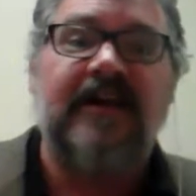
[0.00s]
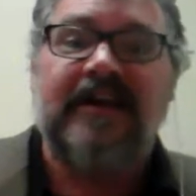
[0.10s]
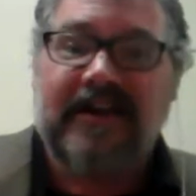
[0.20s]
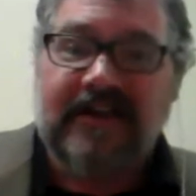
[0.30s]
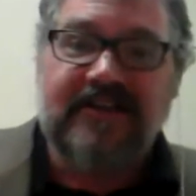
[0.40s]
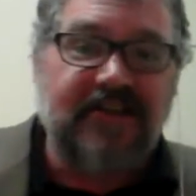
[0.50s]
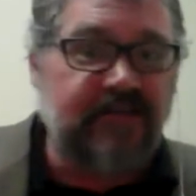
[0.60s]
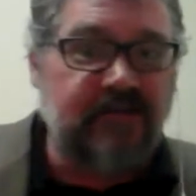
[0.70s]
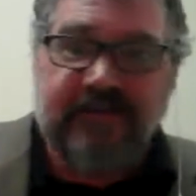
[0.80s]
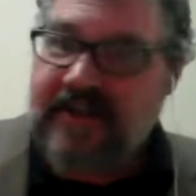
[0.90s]

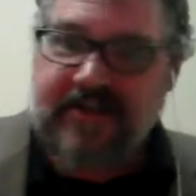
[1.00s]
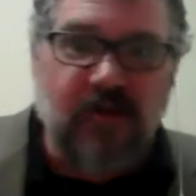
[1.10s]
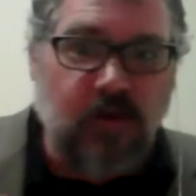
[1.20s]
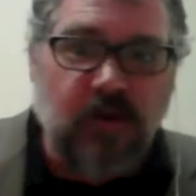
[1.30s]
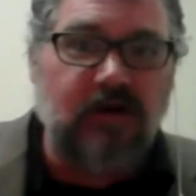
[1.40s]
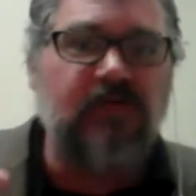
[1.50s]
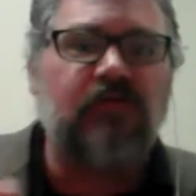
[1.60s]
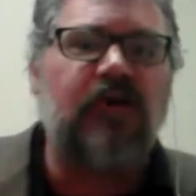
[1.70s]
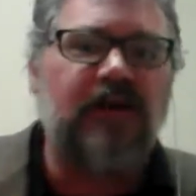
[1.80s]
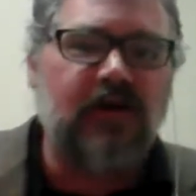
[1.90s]
institute these horrible
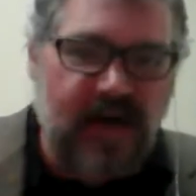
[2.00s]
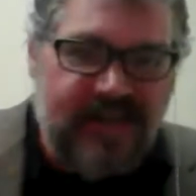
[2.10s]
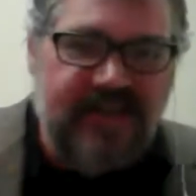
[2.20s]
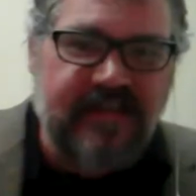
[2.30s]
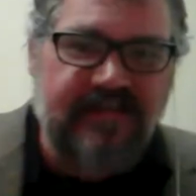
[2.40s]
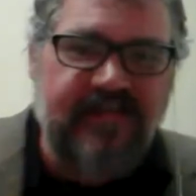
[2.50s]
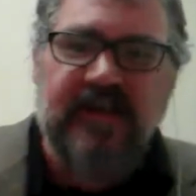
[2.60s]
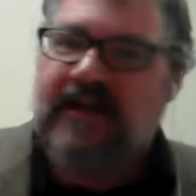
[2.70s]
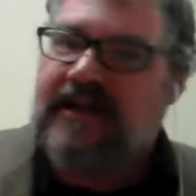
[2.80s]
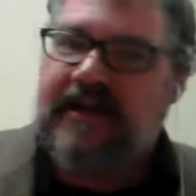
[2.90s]
regressive,
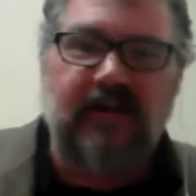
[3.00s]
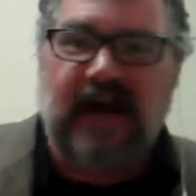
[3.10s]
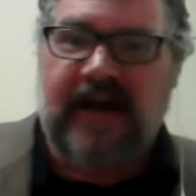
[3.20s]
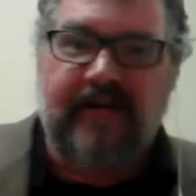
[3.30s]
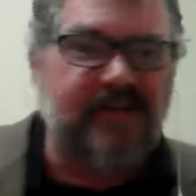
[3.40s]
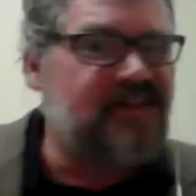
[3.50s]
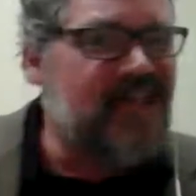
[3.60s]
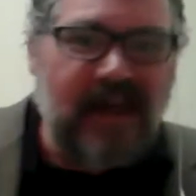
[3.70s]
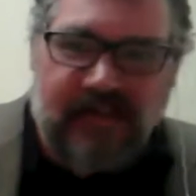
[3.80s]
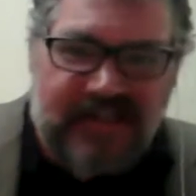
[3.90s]
either
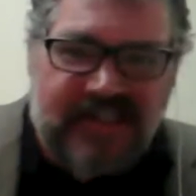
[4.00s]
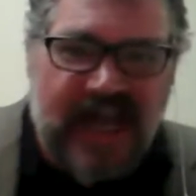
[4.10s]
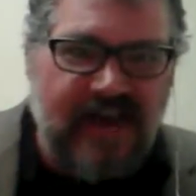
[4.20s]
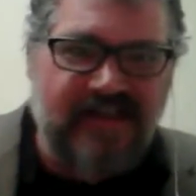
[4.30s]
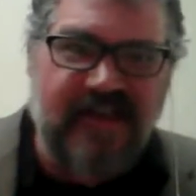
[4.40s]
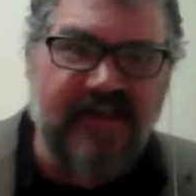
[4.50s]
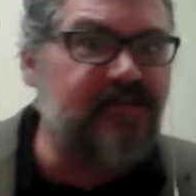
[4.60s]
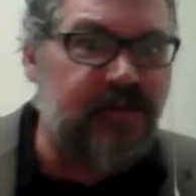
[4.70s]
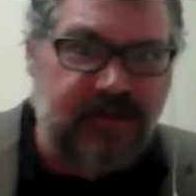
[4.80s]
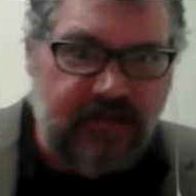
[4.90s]
sales taxes,
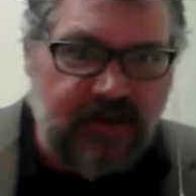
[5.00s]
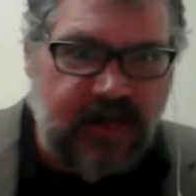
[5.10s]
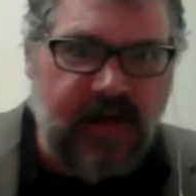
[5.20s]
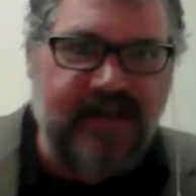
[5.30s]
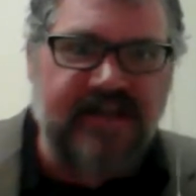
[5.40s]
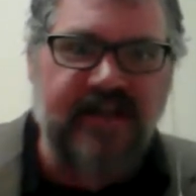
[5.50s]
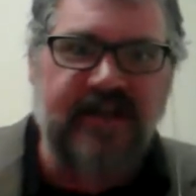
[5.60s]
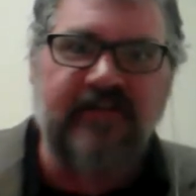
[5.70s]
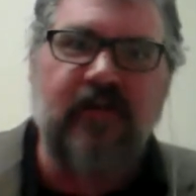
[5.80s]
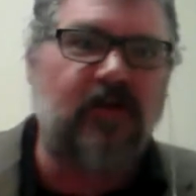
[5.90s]
which are
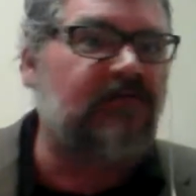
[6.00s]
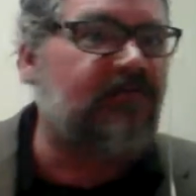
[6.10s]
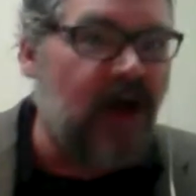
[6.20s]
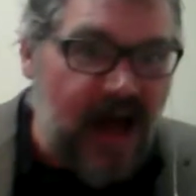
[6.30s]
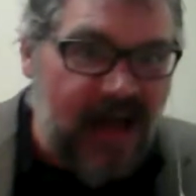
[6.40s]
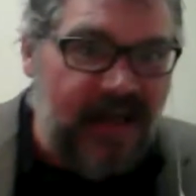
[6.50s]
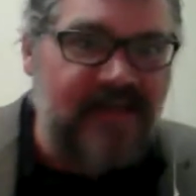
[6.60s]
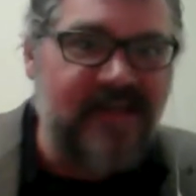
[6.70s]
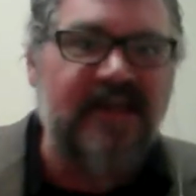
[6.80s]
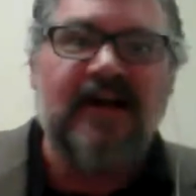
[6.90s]
regressive, or
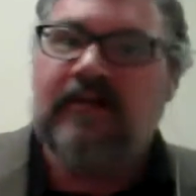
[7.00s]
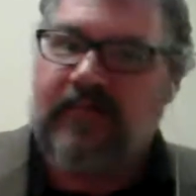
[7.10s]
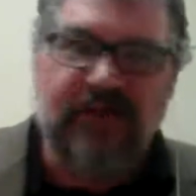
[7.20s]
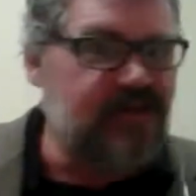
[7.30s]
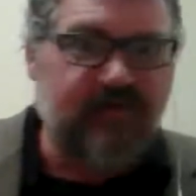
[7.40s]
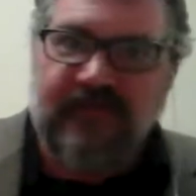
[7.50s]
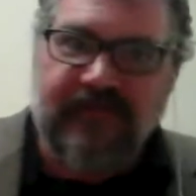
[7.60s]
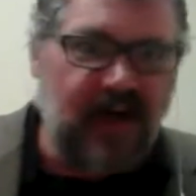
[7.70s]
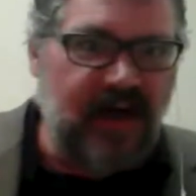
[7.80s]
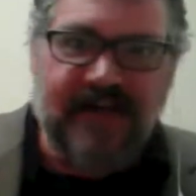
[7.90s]
fines, municipal
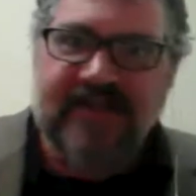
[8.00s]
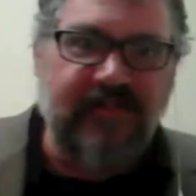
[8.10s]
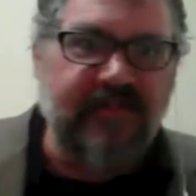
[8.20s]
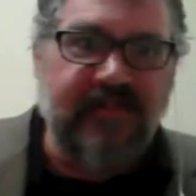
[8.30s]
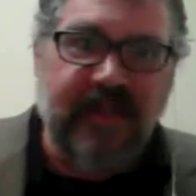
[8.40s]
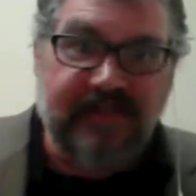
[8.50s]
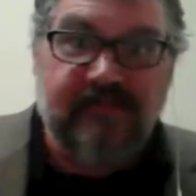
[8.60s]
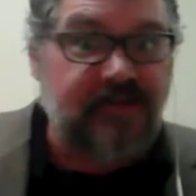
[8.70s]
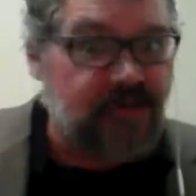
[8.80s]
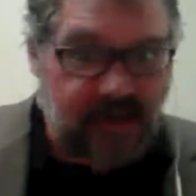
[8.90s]
fines, other things
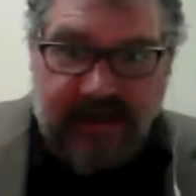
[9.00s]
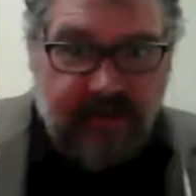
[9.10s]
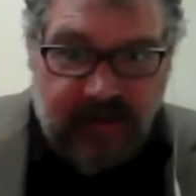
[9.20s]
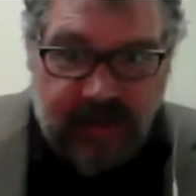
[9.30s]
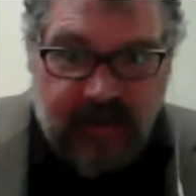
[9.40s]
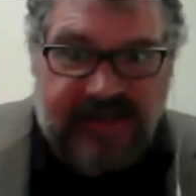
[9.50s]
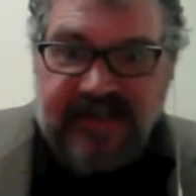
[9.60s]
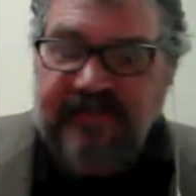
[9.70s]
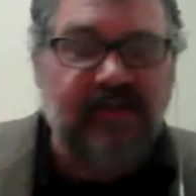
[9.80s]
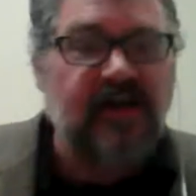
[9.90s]
which are again regressive.